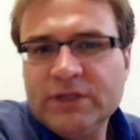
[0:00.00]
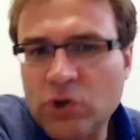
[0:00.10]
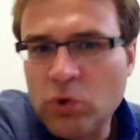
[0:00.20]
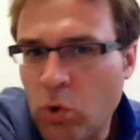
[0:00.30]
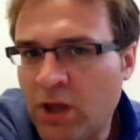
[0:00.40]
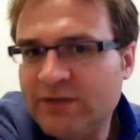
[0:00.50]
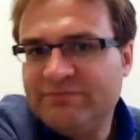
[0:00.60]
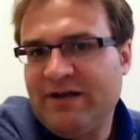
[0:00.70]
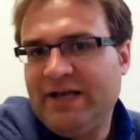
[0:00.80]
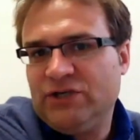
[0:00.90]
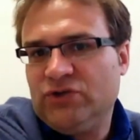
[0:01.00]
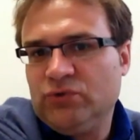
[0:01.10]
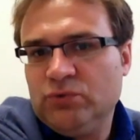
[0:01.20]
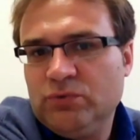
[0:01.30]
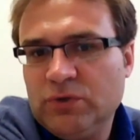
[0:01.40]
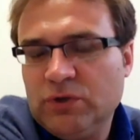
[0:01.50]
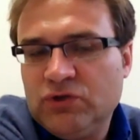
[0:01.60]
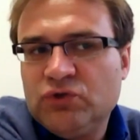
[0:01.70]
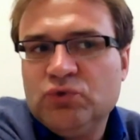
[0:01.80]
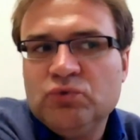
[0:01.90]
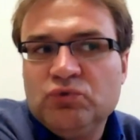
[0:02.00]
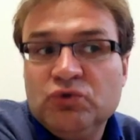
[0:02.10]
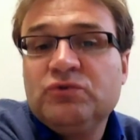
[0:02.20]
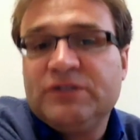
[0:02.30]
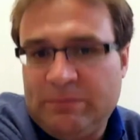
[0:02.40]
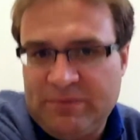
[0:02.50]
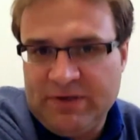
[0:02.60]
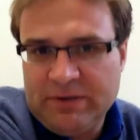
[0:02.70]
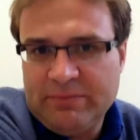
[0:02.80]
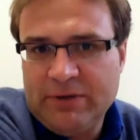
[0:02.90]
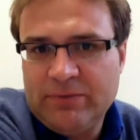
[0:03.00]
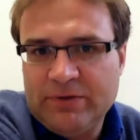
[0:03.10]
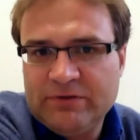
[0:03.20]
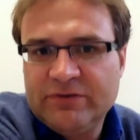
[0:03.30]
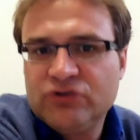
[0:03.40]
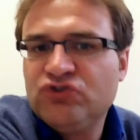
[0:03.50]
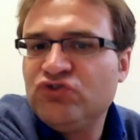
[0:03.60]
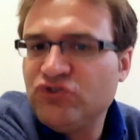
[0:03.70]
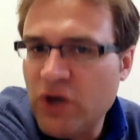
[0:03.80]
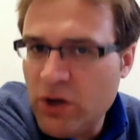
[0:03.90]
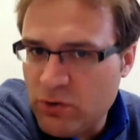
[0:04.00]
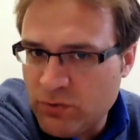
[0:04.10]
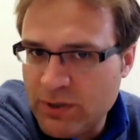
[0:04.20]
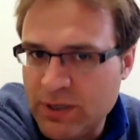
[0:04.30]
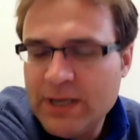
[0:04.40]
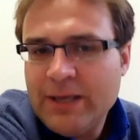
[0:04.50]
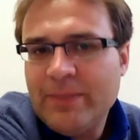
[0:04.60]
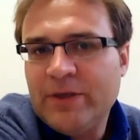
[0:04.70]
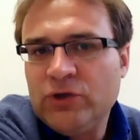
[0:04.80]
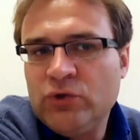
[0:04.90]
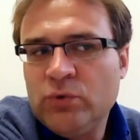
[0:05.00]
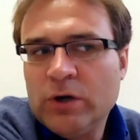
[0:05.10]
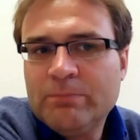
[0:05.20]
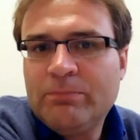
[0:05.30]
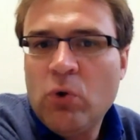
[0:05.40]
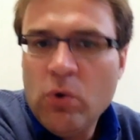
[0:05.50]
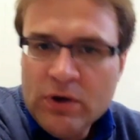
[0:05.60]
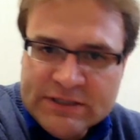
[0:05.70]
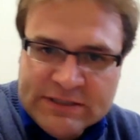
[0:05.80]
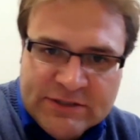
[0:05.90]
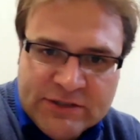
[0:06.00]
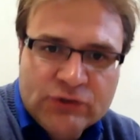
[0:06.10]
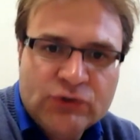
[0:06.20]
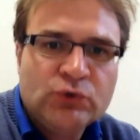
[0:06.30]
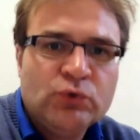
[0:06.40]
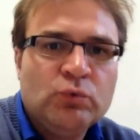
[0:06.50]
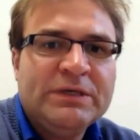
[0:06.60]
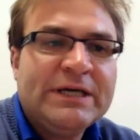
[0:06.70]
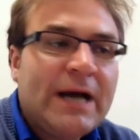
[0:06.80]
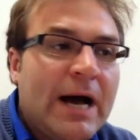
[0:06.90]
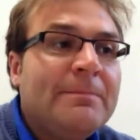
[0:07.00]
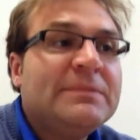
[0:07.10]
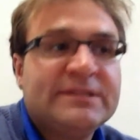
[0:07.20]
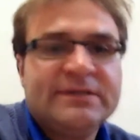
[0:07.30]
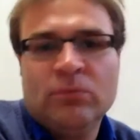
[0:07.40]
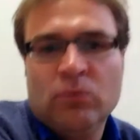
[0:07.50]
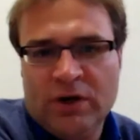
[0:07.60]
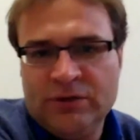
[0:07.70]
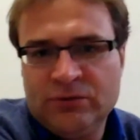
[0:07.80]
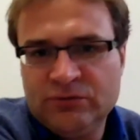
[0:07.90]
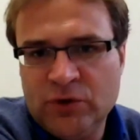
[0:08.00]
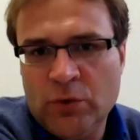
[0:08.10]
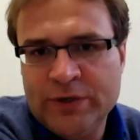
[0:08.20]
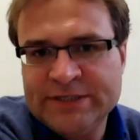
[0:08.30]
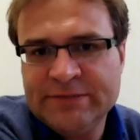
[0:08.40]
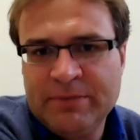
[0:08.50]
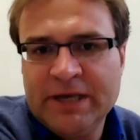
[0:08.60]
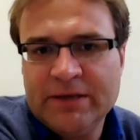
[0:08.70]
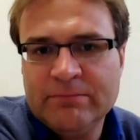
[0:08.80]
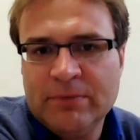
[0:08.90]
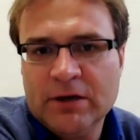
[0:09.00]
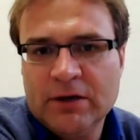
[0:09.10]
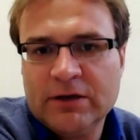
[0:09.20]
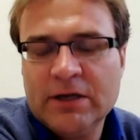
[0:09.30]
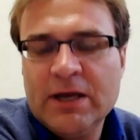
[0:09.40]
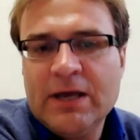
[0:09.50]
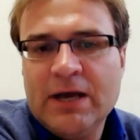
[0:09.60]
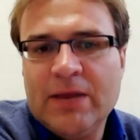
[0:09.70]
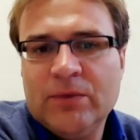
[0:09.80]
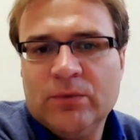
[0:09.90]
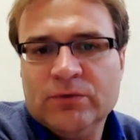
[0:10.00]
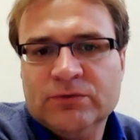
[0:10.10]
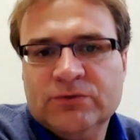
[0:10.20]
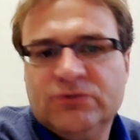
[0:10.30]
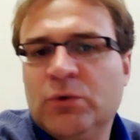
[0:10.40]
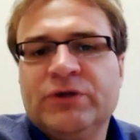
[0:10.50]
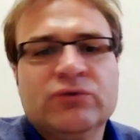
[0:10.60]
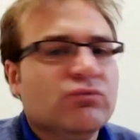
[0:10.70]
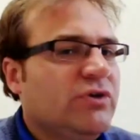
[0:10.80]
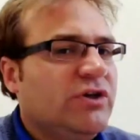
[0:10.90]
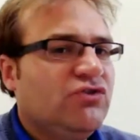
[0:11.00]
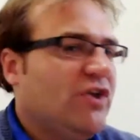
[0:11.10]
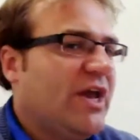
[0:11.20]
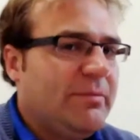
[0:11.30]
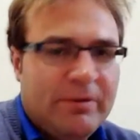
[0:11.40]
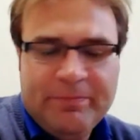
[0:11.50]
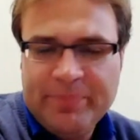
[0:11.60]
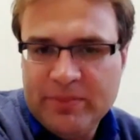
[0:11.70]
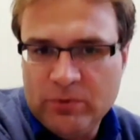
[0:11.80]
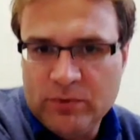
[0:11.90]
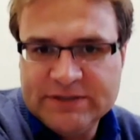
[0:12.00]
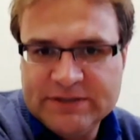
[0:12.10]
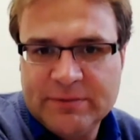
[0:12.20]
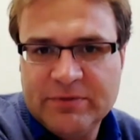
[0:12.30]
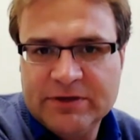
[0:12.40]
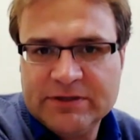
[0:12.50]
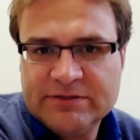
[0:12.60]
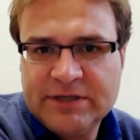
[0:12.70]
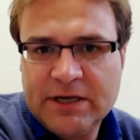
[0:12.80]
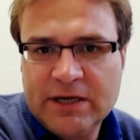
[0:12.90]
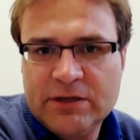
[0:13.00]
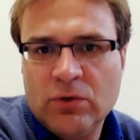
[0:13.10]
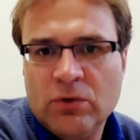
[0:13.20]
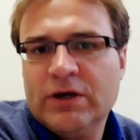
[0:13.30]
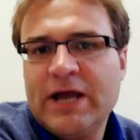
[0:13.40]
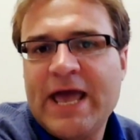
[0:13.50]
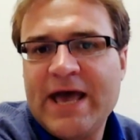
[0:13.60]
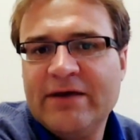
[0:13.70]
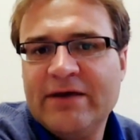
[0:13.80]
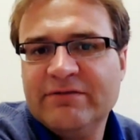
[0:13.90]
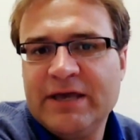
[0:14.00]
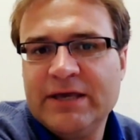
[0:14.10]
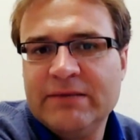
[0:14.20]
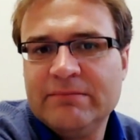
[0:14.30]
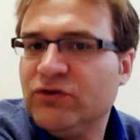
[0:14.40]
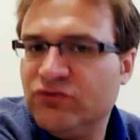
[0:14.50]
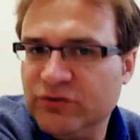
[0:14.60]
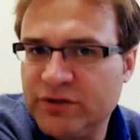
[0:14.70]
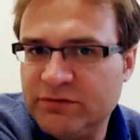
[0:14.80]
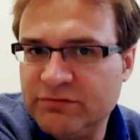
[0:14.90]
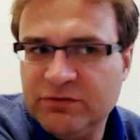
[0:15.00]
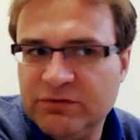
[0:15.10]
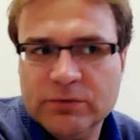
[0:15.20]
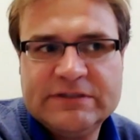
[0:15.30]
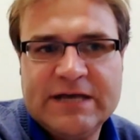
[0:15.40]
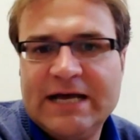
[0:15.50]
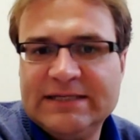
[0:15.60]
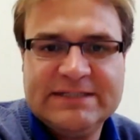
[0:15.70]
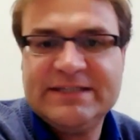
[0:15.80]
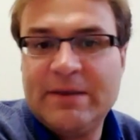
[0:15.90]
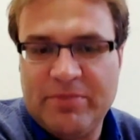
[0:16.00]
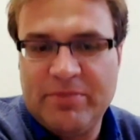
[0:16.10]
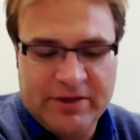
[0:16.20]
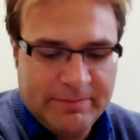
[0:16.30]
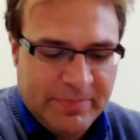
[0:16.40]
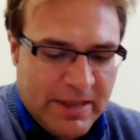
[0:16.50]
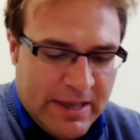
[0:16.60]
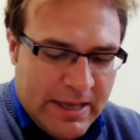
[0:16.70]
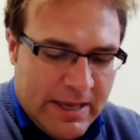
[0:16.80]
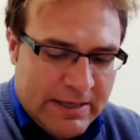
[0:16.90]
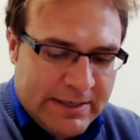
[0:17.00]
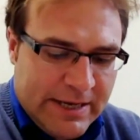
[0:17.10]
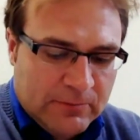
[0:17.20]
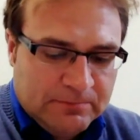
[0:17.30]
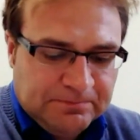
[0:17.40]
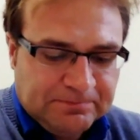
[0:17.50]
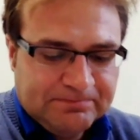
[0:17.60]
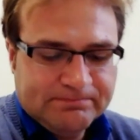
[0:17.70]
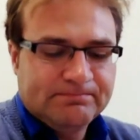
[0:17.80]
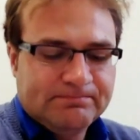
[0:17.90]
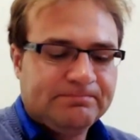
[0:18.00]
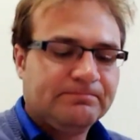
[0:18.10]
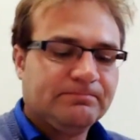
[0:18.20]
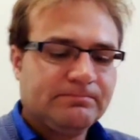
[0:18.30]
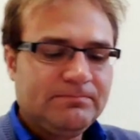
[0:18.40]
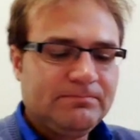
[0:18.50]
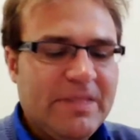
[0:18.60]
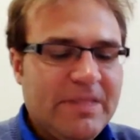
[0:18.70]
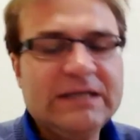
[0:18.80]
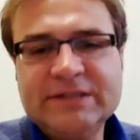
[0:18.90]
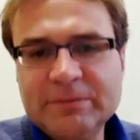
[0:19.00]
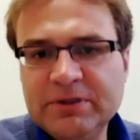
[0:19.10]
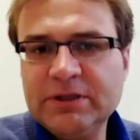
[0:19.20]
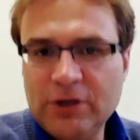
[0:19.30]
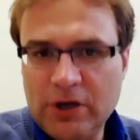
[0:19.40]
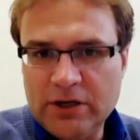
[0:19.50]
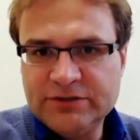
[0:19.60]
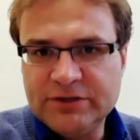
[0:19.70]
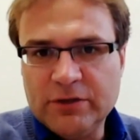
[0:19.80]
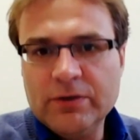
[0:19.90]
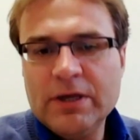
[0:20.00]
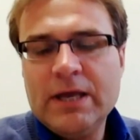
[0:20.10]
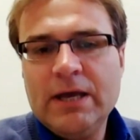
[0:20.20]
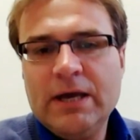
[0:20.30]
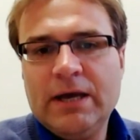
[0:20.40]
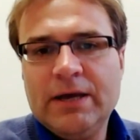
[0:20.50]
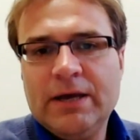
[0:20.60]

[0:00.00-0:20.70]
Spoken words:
really qualify you to do something about this, that show that you are poised to become someone who's going to make a mark on the world, who's going to reshape the way something is done or have a major influence on something. Now, typically also,